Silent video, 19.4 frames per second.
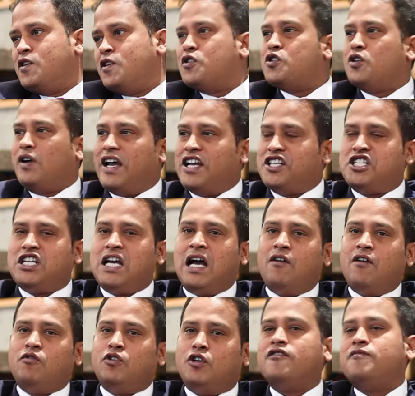So IHG
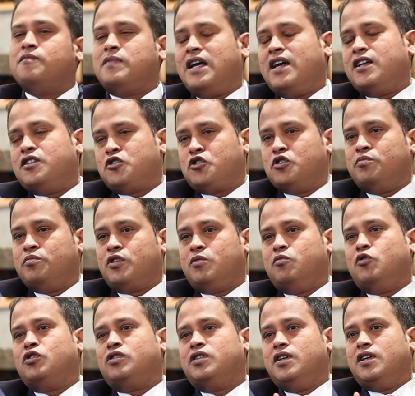have a lot of plans to
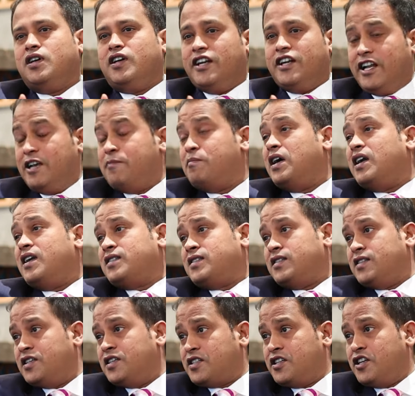promote Nepal as a
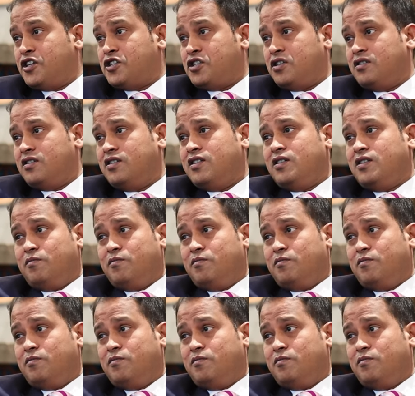destination,